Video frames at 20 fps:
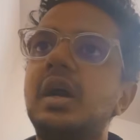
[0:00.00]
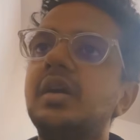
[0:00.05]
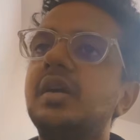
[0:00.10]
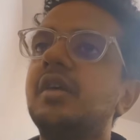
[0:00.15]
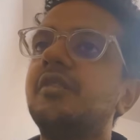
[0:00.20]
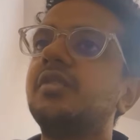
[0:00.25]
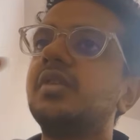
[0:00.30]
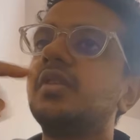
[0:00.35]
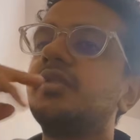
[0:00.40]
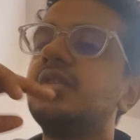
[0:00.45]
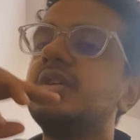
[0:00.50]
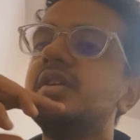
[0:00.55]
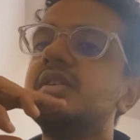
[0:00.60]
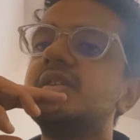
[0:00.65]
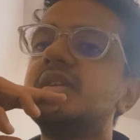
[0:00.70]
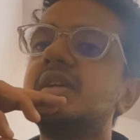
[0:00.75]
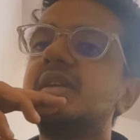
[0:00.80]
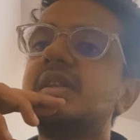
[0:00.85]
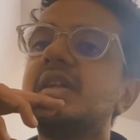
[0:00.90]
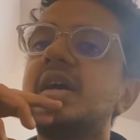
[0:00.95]
after
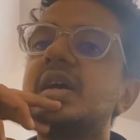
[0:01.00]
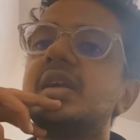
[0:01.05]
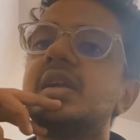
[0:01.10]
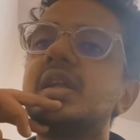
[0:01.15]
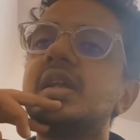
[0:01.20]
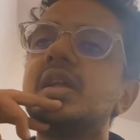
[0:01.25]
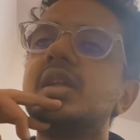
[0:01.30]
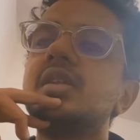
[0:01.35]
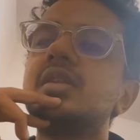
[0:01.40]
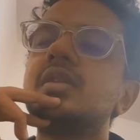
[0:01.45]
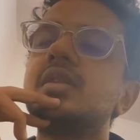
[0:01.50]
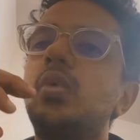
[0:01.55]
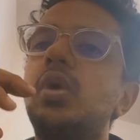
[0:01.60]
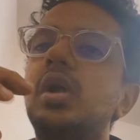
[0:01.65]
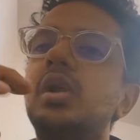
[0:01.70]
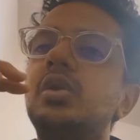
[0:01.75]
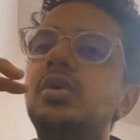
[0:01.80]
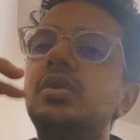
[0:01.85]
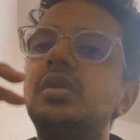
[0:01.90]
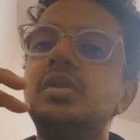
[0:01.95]
finishing that day,
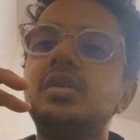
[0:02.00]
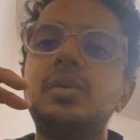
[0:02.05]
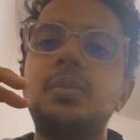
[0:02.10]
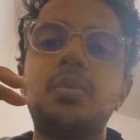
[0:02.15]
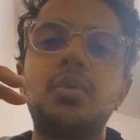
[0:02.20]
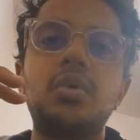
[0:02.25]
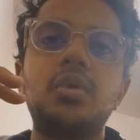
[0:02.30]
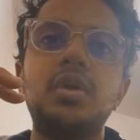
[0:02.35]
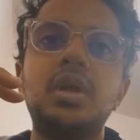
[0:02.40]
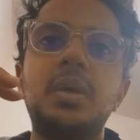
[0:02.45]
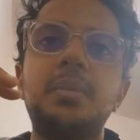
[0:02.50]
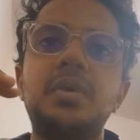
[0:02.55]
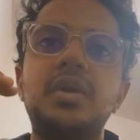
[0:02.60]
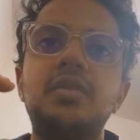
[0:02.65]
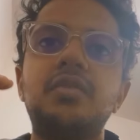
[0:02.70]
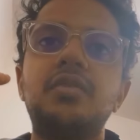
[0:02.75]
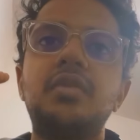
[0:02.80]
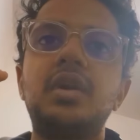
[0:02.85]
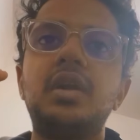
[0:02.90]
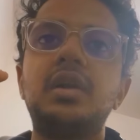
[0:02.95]
while using the program,
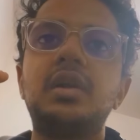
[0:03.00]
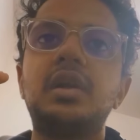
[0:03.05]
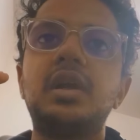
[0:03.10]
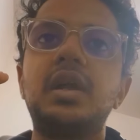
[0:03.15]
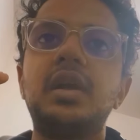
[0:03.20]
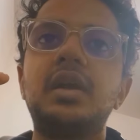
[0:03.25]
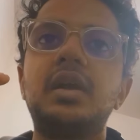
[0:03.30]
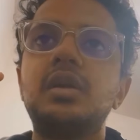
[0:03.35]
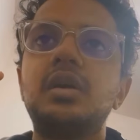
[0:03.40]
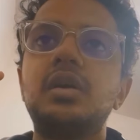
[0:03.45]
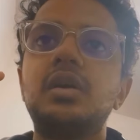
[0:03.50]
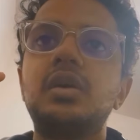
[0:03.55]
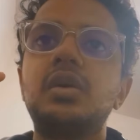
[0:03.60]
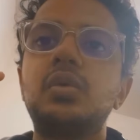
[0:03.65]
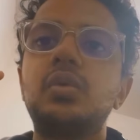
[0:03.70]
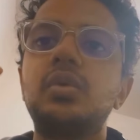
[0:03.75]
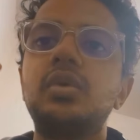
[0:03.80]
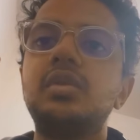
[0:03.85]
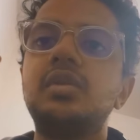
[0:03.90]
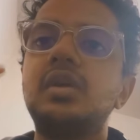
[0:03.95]
I felt like the
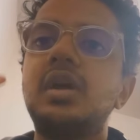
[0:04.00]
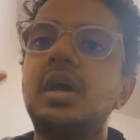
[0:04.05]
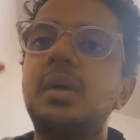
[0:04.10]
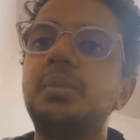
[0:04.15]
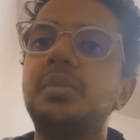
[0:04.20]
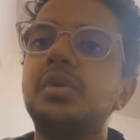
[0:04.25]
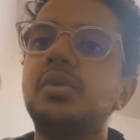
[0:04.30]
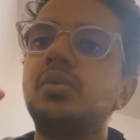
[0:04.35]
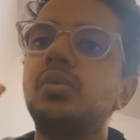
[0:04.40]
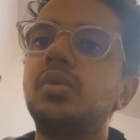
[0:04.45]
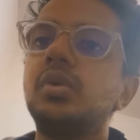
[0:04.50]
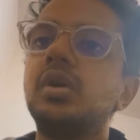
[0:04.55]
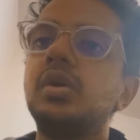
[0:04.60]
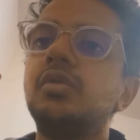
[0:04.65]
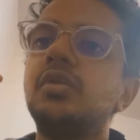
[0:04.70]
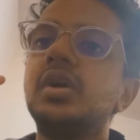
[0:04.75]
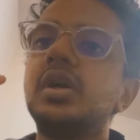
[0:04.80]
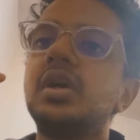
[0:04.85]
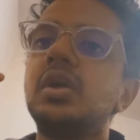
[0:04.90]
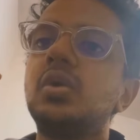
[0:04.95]
quiz app is
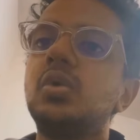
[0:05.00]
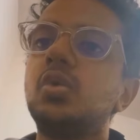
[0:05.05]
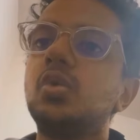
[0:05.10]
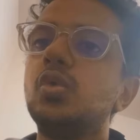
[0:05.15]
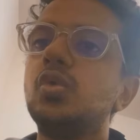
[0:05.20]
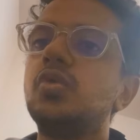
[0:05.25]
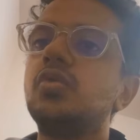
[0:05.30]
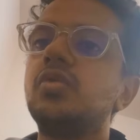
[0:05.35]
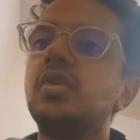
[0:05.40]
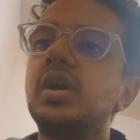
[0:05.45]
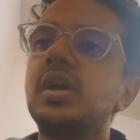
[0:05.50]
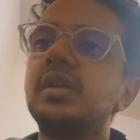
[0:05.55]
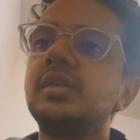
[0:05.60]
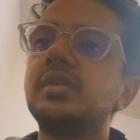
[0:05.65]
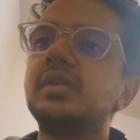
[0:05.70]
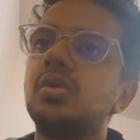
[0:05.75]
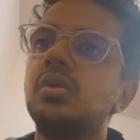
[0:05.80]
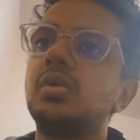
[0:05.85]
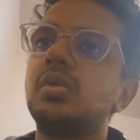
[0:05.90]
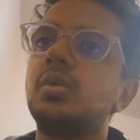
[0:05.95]
working too fast.
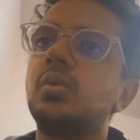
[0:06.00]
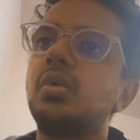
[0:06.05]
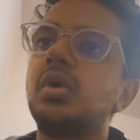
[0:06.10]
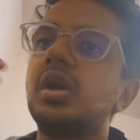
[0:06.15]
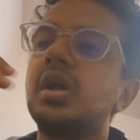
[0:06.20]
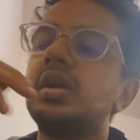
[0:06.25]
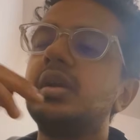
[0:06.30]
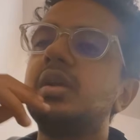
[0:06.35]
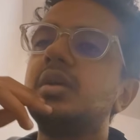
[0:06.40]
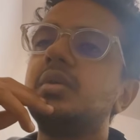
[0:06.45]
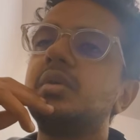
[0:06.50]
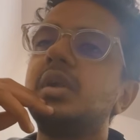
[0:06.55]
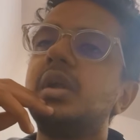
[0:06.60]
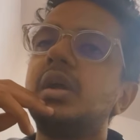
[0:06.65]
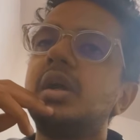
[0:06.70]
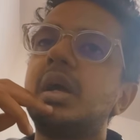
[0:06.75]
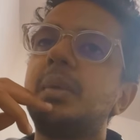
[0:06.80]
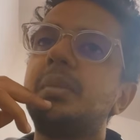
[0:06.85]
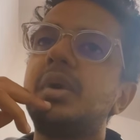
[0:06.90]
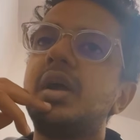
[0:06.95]
So what I do,
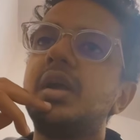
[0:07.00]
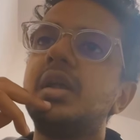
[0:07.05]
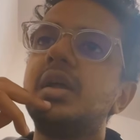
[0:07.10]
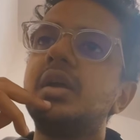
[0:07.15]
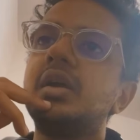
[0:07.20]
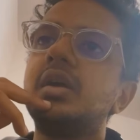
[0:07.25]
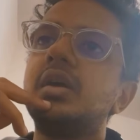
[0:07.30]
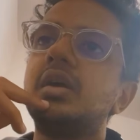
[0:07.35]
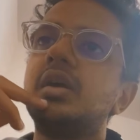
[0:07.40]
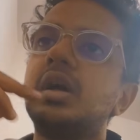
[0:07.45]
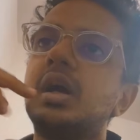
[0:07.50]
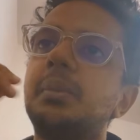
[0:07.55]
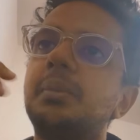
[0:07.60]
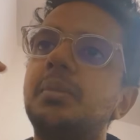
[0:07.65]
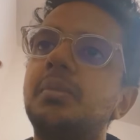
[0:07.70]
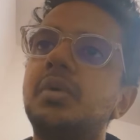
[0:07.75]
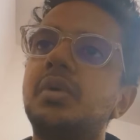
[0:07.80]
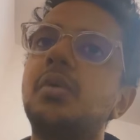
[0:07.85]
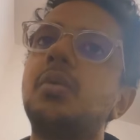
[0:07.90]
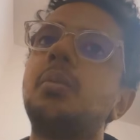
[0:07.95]
like
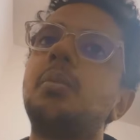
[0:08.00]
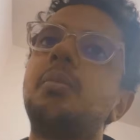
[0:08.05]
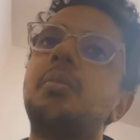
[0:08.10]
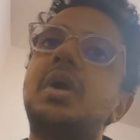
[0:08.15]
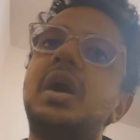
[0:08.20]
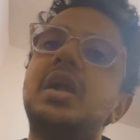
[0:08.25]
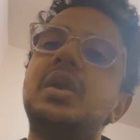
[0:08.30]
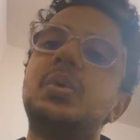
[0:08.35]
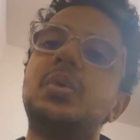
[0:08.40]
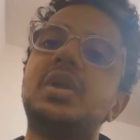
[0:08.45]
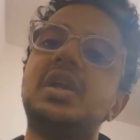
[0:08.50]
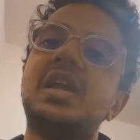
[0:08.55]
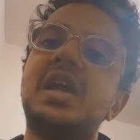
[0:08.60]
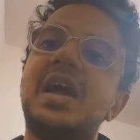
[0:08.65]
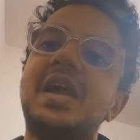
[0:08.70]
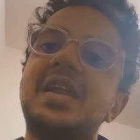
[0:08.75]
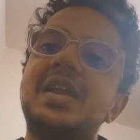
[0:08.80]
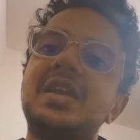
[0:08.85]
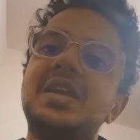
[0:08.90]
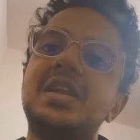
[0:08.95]
I'm manually
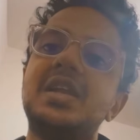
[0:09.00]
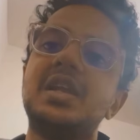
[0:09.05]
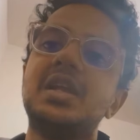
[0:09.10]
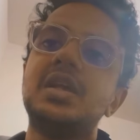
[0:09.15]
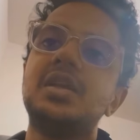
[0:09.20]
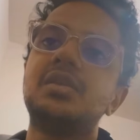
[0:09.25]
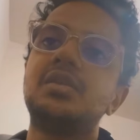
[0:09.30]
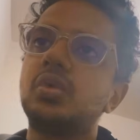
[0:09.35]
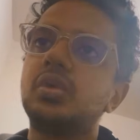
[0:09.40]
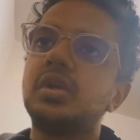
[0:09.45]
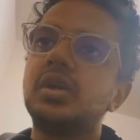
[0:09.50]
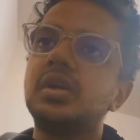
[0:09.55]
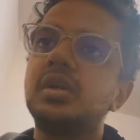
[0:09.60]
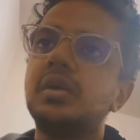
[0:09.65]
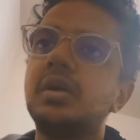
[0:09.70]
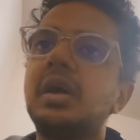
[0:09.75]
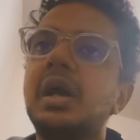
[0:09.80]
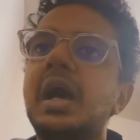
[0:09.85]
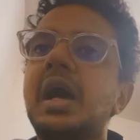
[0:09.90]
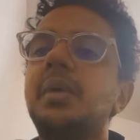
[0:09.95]
adding delay so that
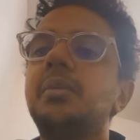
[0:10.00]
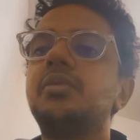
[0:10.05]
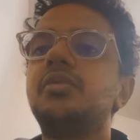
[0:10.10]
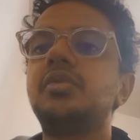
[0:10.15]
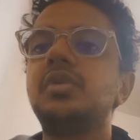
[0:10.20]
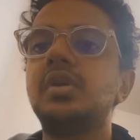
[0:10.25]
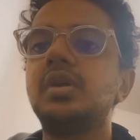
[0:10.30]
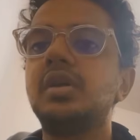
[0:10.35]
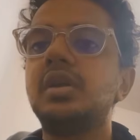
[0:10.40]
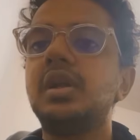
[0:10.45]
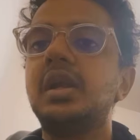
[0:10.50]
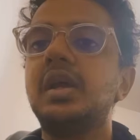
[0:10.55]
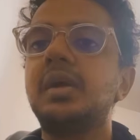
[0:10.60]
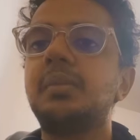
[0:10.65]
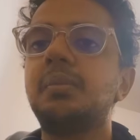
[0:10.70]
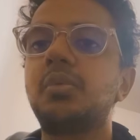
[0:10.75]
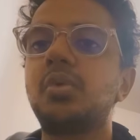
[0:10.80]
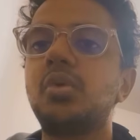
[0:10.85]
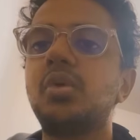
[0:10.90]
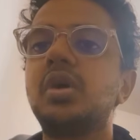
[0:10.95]
the app feel like
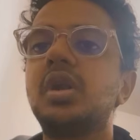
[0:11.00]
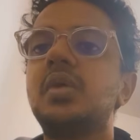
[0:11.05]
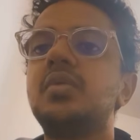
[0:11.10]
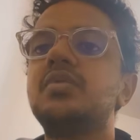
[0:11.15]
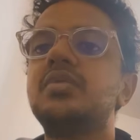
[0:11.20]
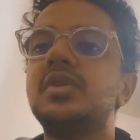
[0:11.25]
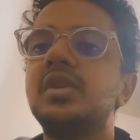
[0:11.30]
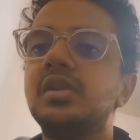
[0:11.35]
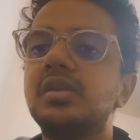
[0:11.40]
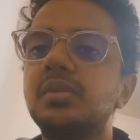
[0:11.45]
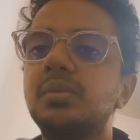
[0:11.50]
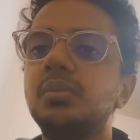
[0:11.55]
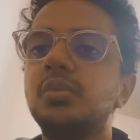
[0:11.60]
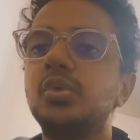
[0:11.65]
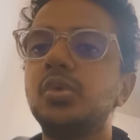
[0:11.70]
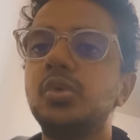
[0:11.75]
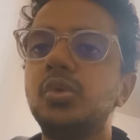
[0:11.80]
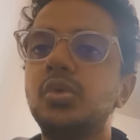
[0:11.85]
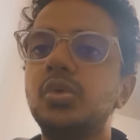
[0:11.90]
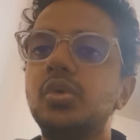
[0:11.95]
program feels
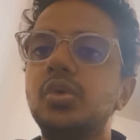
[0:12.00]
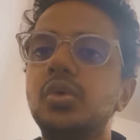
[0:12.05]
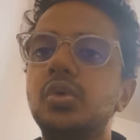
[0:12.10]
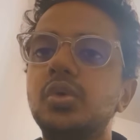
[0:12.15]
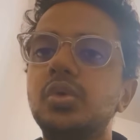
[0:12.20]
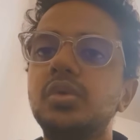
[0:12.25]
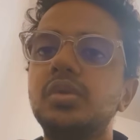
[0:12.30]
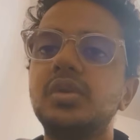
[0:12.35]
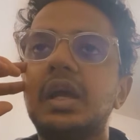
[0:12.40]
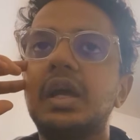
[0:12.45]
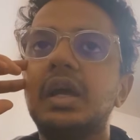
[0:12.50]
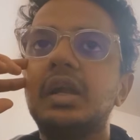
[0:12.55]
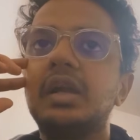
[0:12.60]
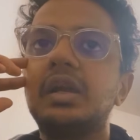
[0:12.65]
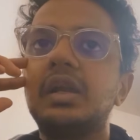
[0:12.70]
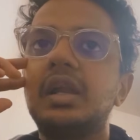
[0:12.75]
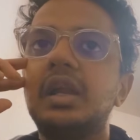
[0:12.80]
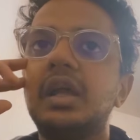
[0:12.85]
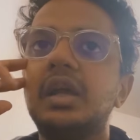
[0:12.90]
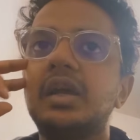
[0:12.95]
smooth to use.
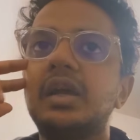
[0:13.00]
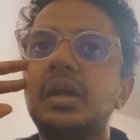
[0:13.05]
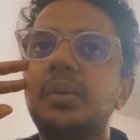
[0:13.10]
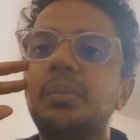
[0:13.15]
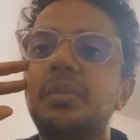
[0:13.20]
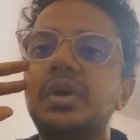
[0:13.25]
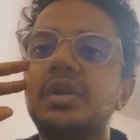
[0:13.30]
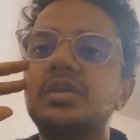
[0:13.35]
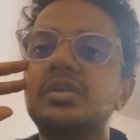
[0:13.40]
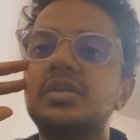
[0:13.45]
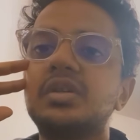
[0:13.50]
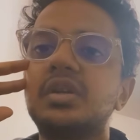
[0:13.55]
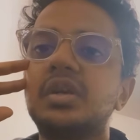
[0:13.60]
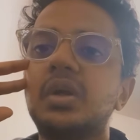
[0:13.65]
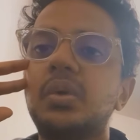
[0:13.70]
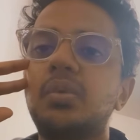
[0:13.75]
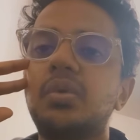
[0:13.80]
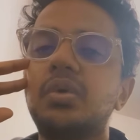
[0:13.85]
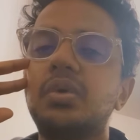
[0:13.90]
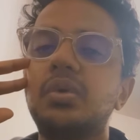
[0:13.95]
And like I mentioned,
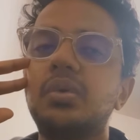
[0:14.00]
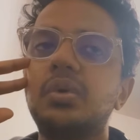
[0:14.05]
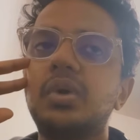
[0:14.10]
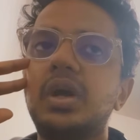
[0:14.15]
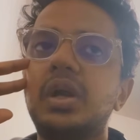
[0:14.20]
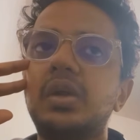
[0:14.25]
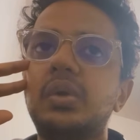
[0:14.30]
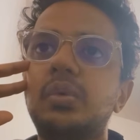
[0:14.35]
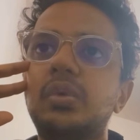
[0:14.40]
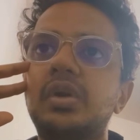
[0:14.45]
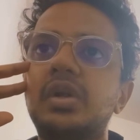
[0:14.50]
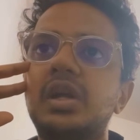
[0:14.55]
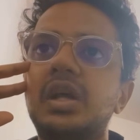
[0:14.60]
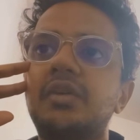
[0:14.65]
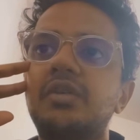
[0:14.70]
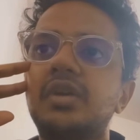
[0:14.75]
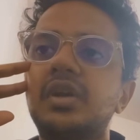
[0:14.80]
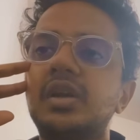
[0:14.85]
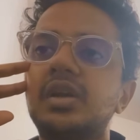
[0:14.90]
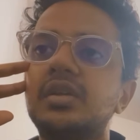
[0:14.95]
I want to add quick
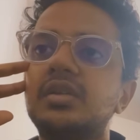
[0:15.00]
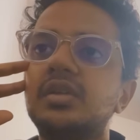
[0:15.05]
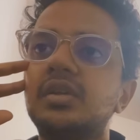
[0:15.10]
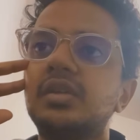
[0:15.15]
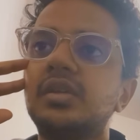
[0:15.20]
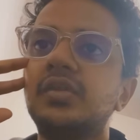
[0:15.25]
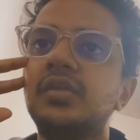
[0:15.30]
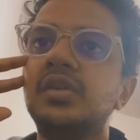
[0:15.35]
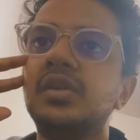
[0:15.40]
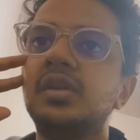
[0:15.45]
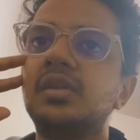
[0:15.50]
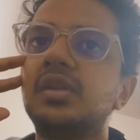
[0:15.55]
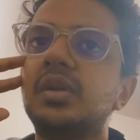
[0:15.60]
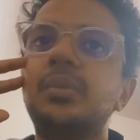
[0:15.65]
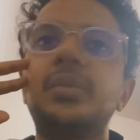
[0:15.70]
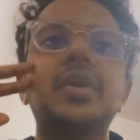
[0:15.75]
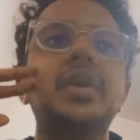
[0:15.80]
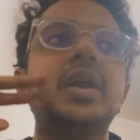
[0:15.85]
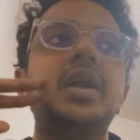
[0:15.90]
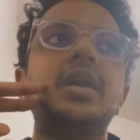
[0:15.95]
navigation, which is
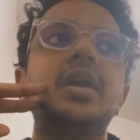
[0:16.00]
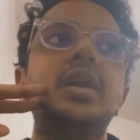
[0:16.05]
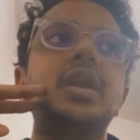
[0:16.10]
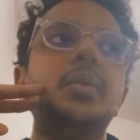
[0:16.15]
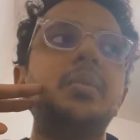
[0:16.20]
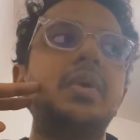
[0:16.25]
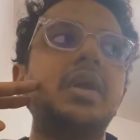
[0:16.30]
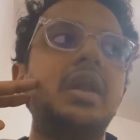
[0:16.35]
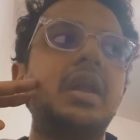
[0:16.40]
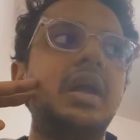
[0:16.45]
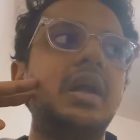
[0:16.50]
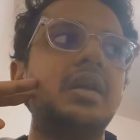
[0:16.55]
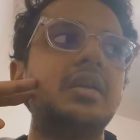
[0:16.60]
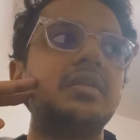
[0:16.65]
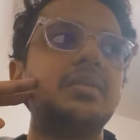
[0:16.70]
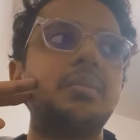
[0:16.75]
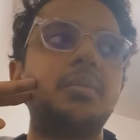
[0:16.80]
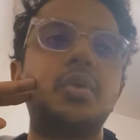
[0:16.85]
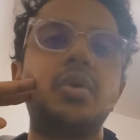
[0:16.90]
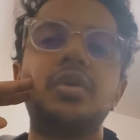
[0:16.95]
something I did in my
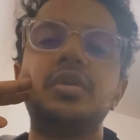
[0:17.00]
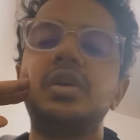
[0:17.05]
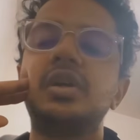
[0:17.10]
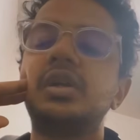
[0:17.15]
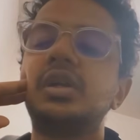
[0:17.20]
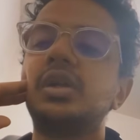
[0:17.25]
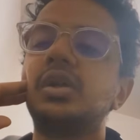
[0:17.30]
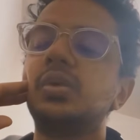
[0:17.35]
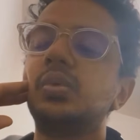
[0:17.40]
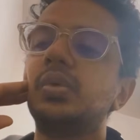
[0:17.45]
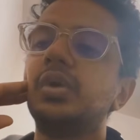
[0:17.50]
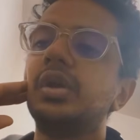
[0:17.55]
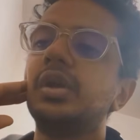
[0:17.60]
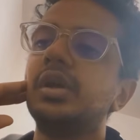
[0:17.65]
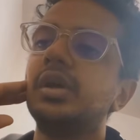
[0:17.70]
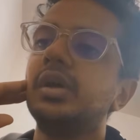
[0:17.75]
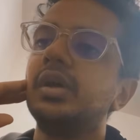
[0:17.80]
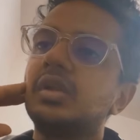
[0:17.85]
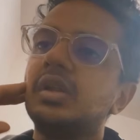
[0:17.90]
last project as well.